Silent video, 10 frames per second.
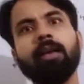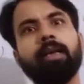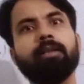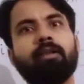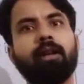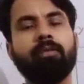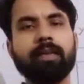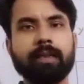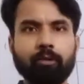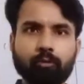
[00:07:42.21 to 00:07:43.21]
is always
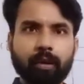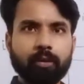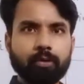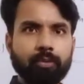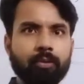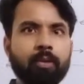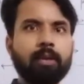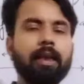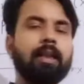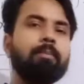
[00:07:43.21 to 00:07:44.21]
equal to the
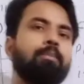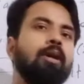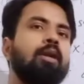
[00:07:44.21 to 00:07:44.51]
number